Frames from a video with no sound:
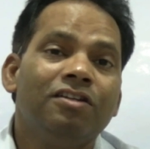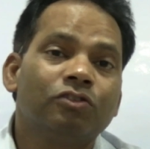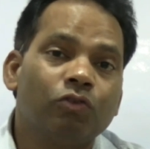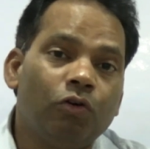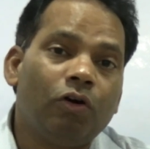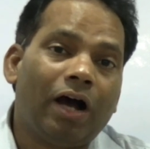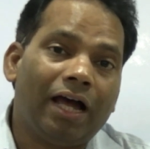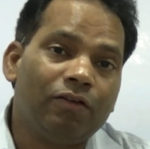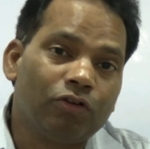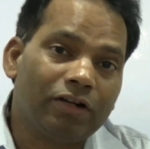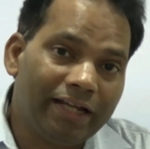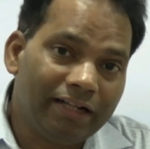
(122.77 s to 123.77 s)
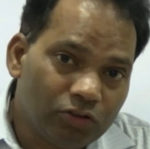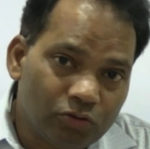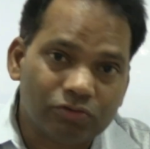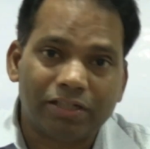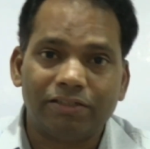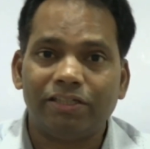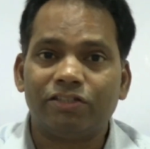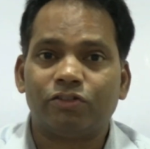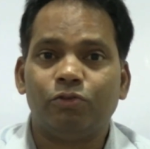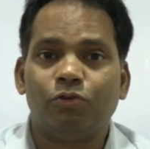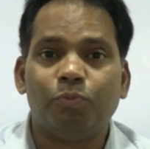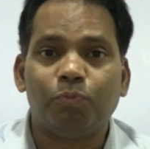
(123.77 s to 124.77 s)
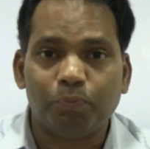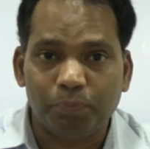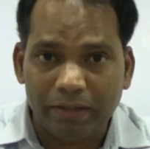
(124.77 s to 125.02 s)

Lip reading: So I would like to suggest you,